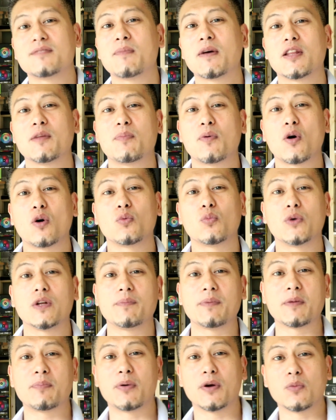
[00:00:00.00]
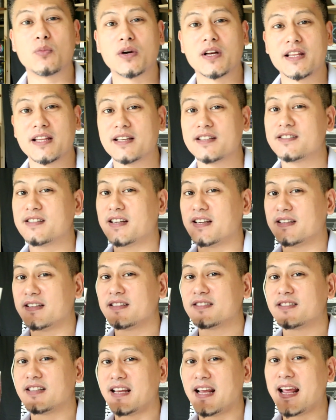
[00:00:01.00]
this motherboard, we'll be putting one of these in.
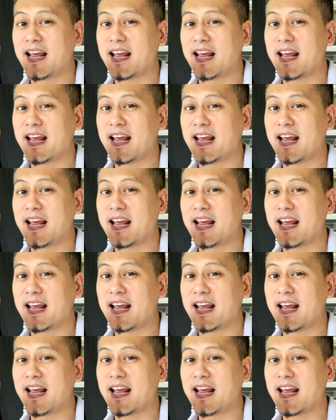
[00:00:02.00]
It's the